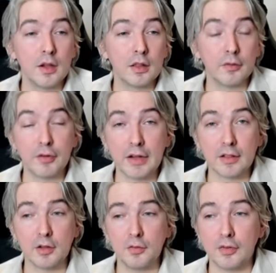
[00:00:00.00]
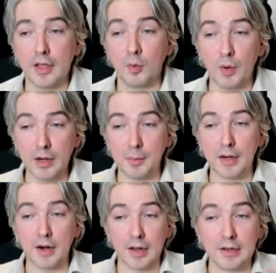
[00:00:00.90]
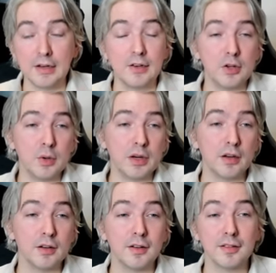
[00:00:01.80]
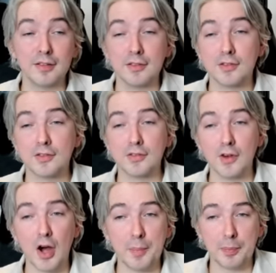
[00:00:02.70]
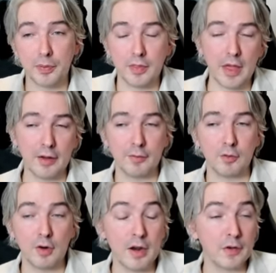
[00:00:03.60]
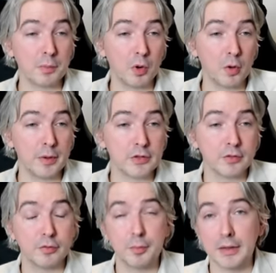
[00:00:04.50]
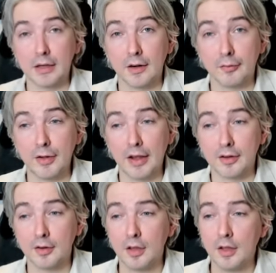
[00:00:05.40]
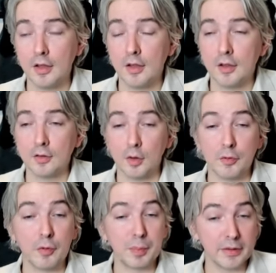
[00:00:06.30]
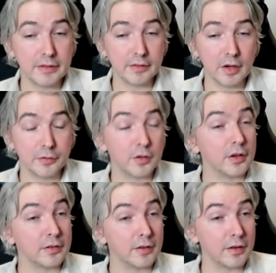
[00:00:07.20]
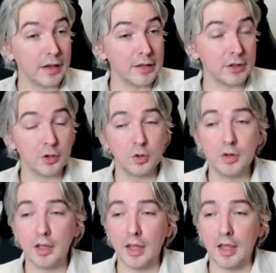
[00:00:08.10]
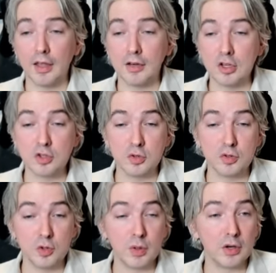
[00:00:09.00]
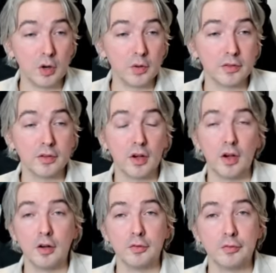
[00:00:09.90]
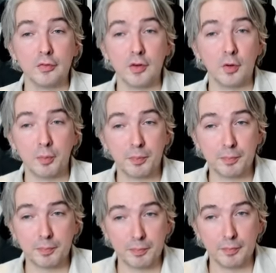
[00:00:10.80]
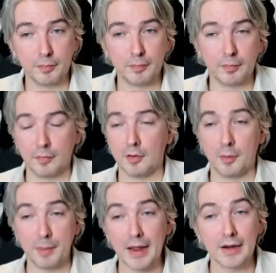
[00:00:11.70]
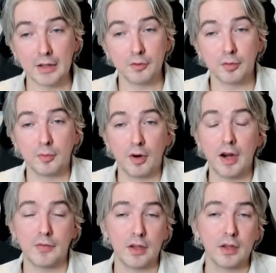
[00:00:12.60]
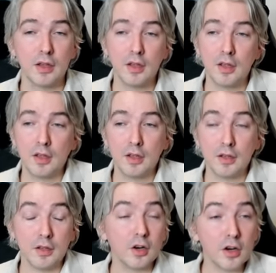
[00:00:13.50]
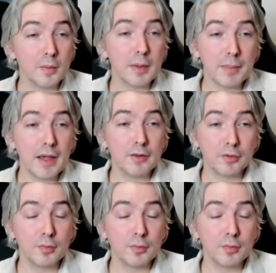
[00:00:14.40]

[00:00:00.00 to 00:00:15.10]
the fact that you said, wait a minute, I didn't do it, doesn't stop that driving prohibition from being in effect. So if a police officer doesn't like you and issues you a notice of, you know, they're banning you from driving, you're going to be banned from